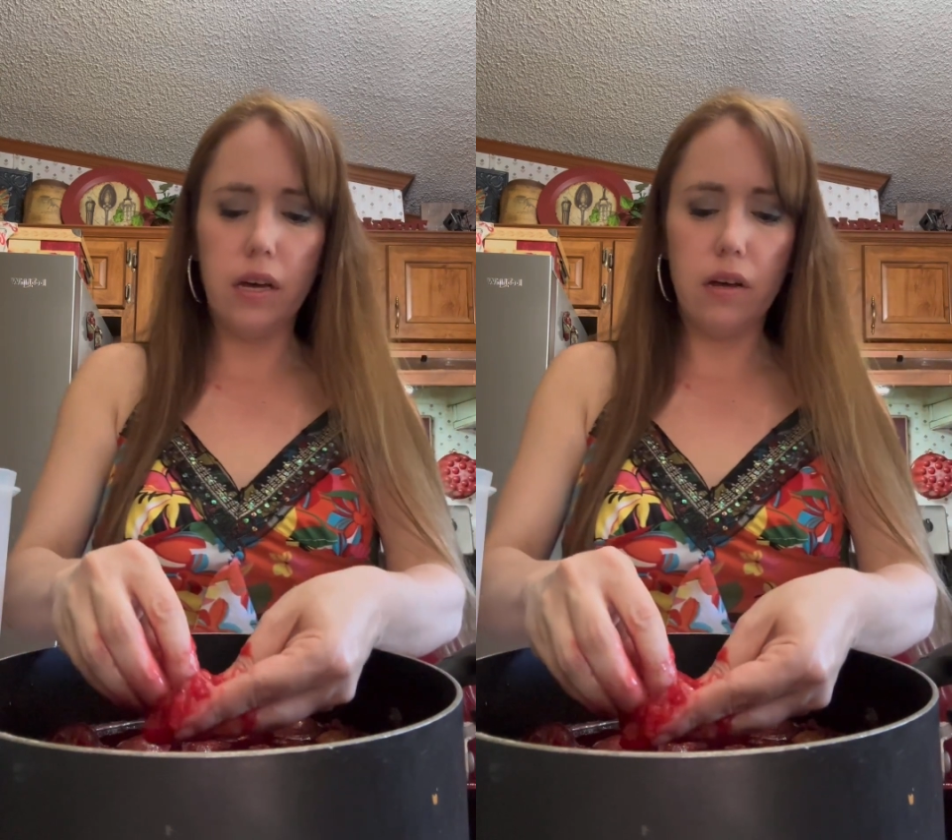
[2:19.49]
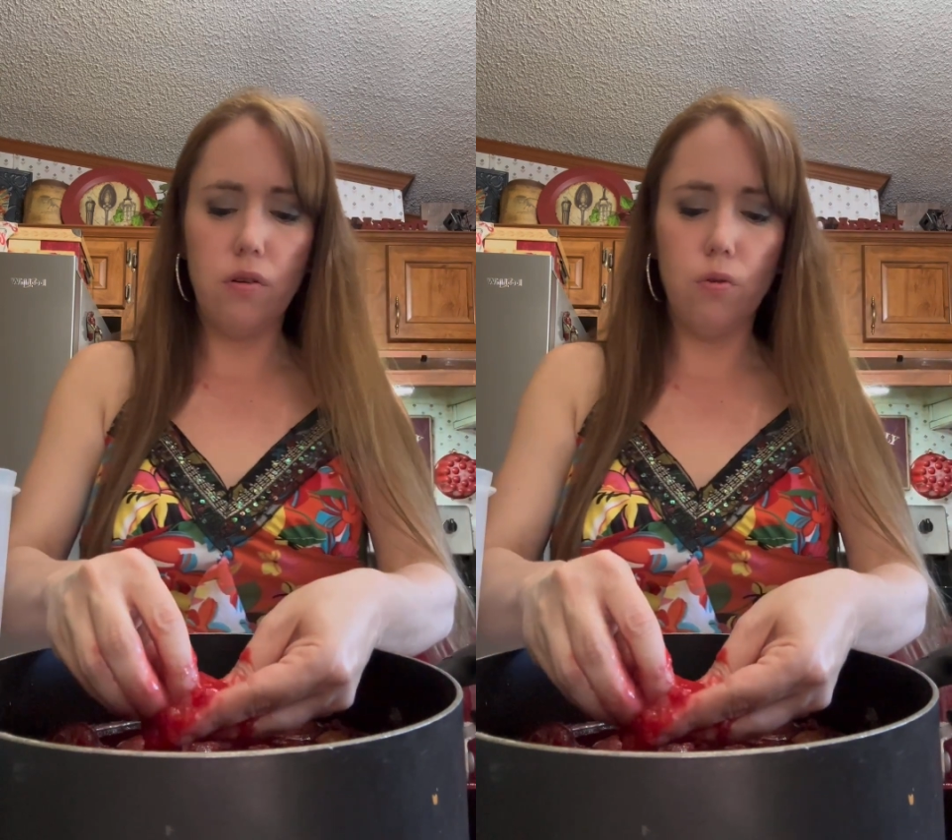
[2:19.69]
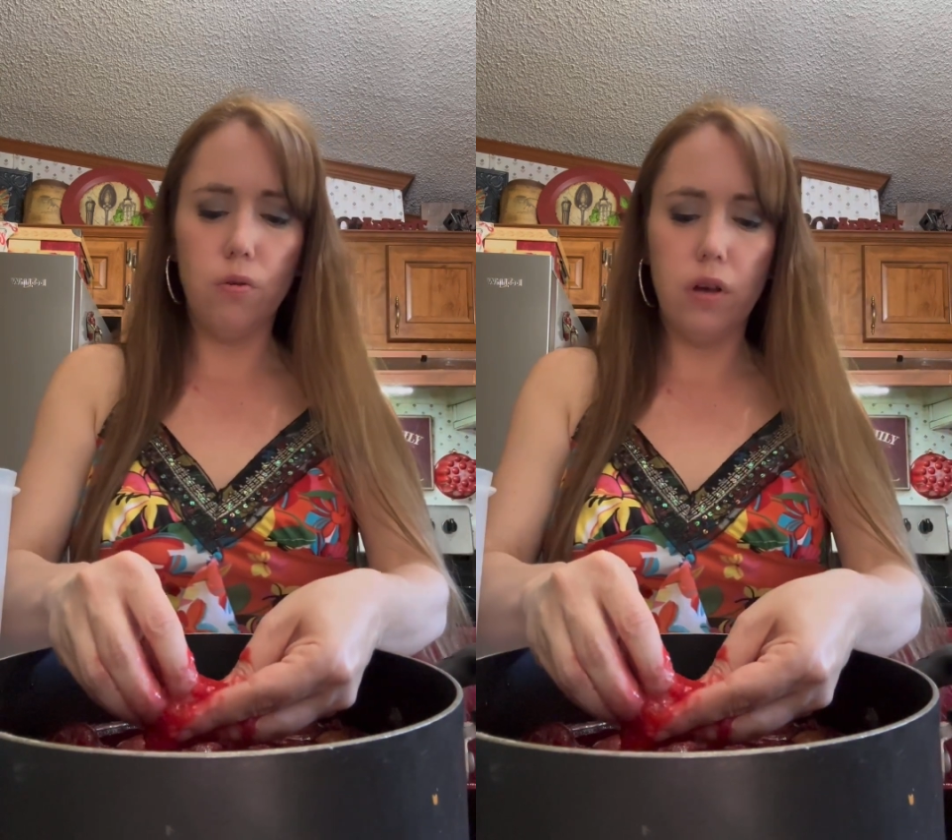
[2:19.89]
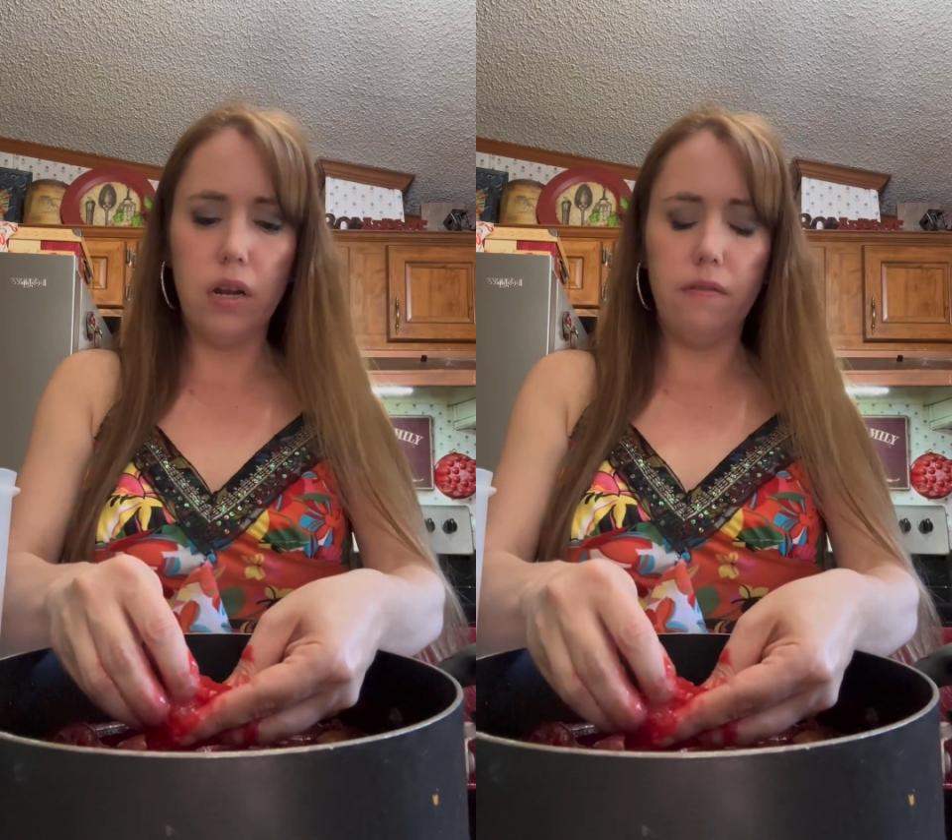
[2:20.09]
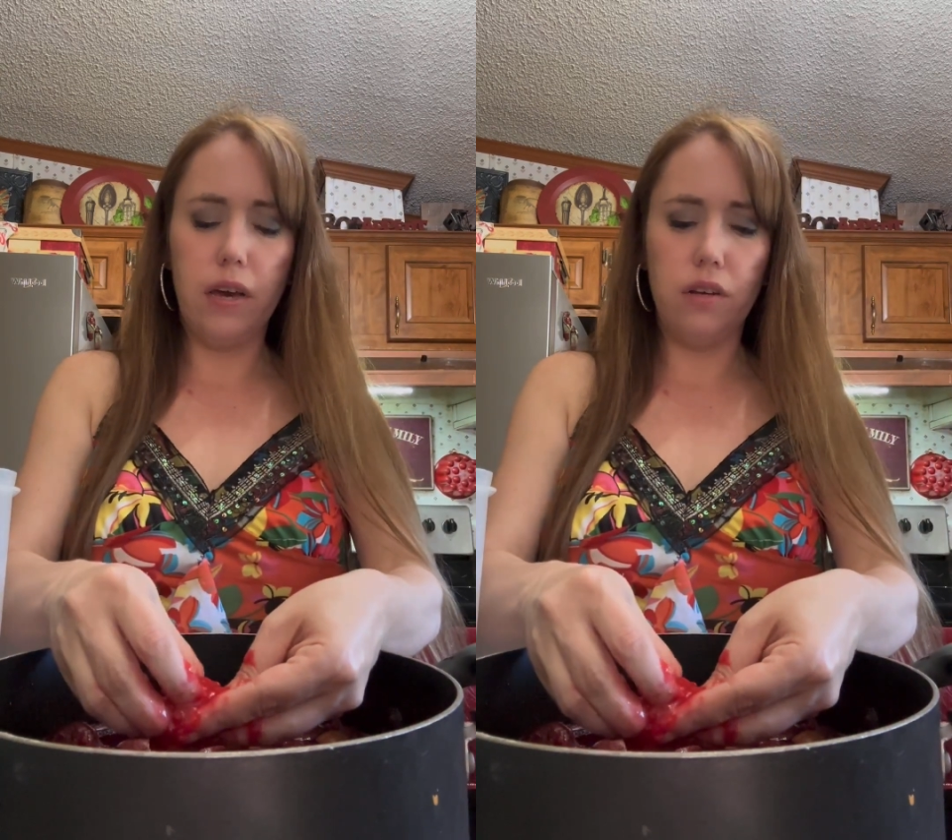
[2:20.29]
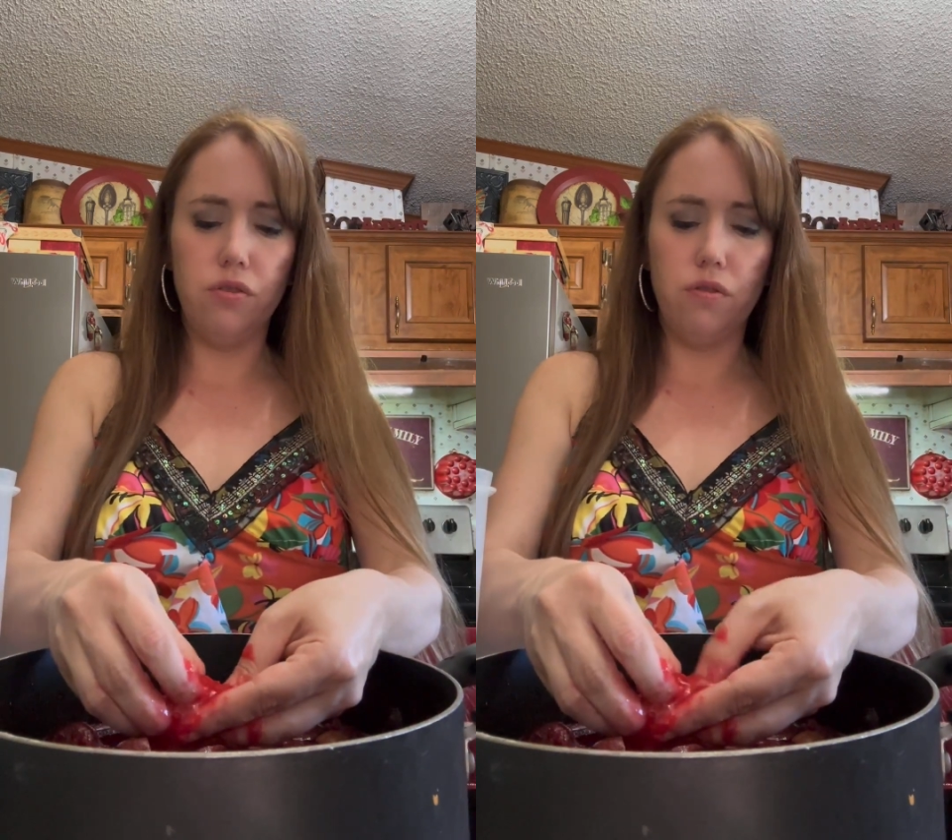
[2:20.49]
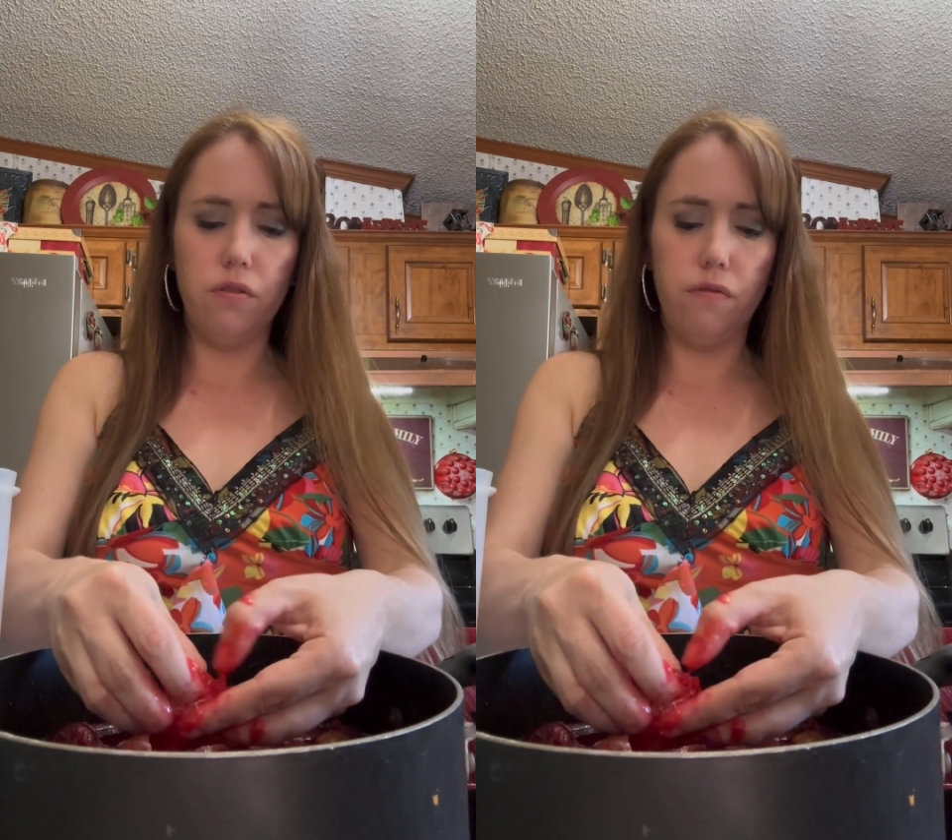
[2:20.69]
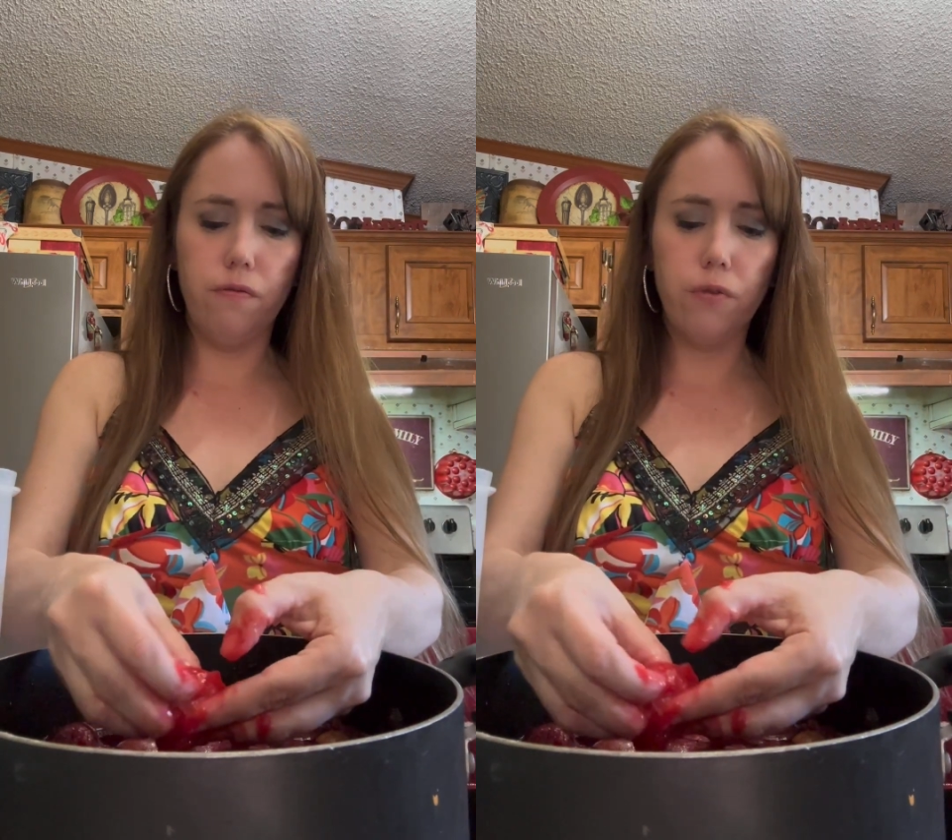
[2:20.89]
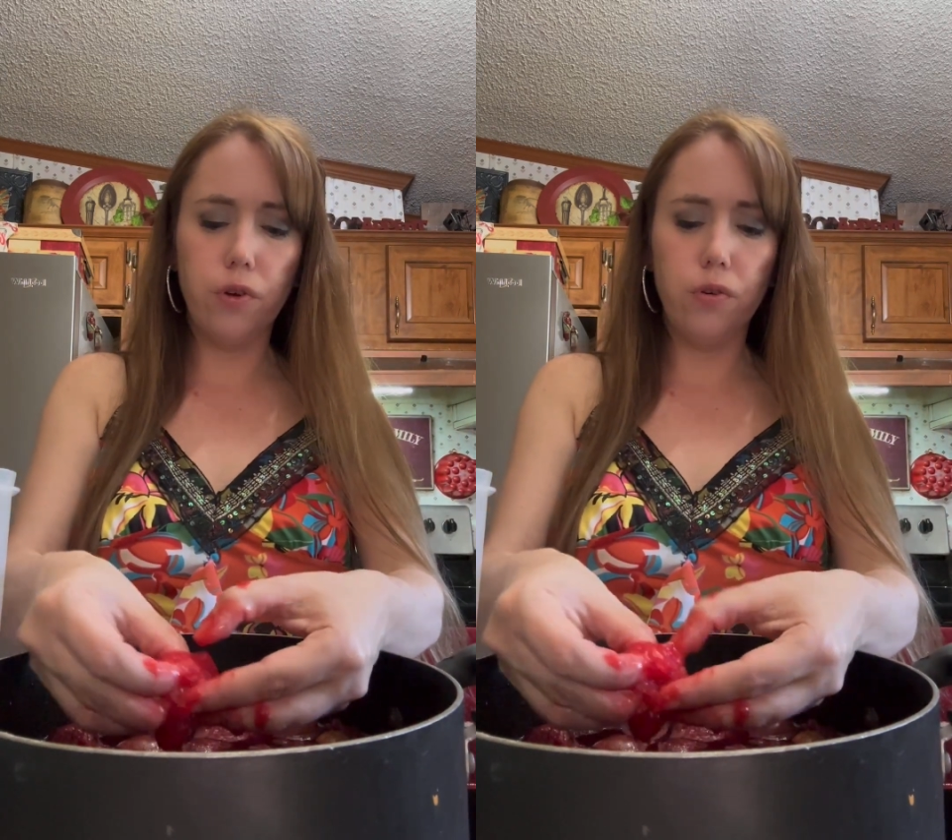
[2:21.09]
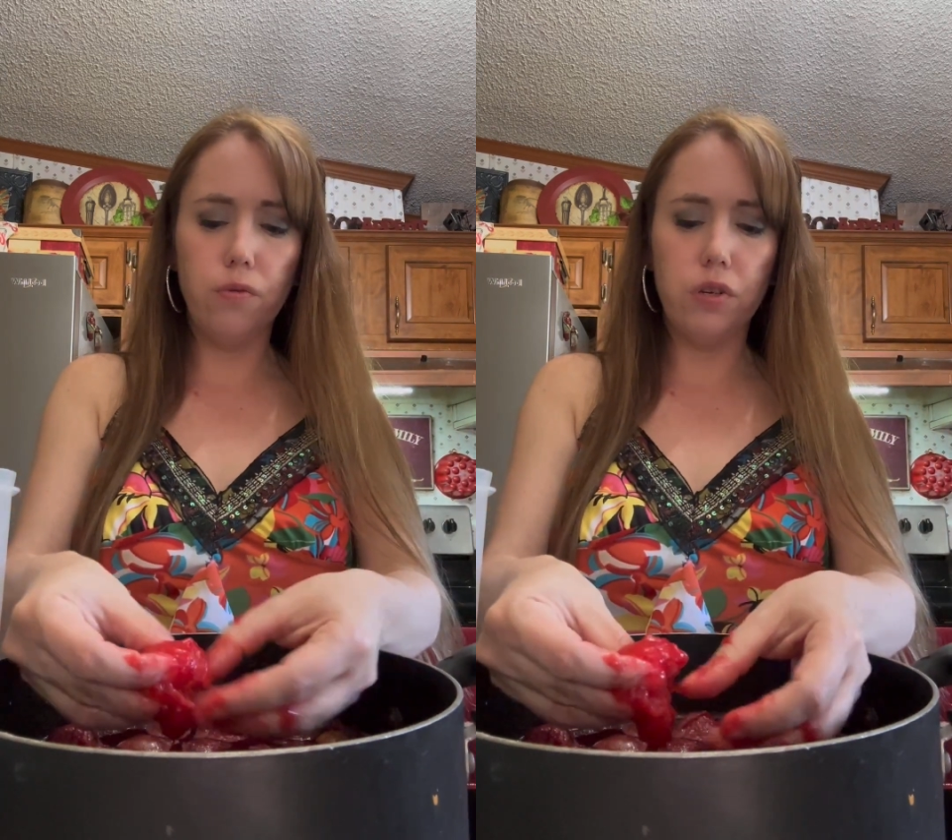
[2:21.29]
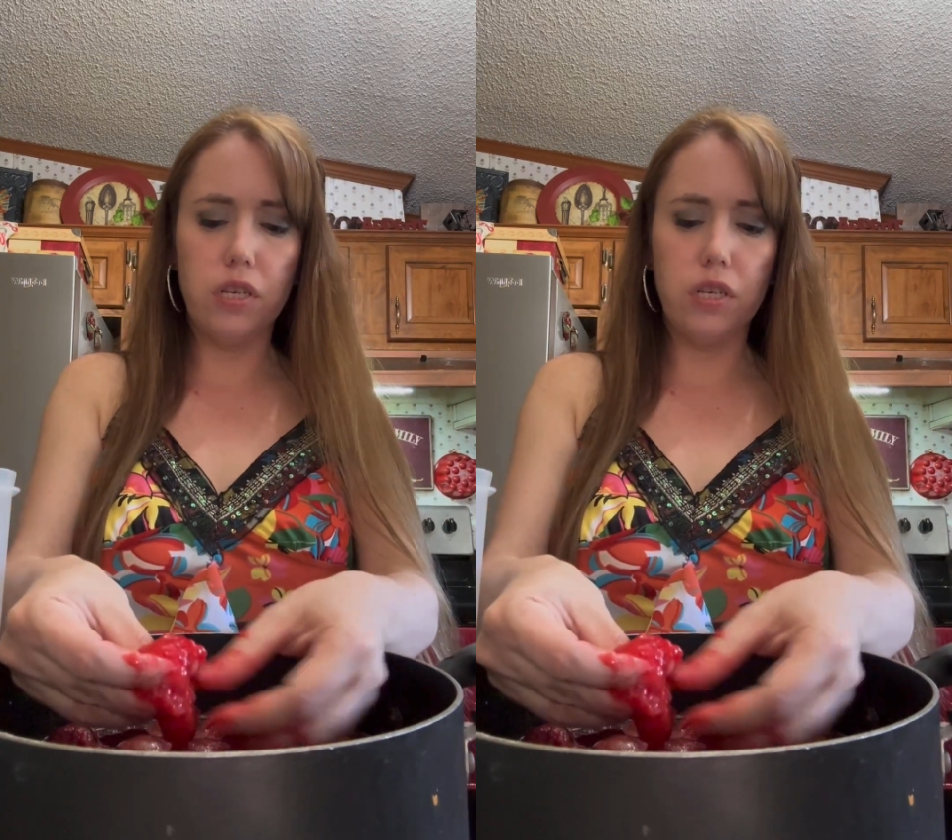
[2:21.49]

a whole lot of extra fruit,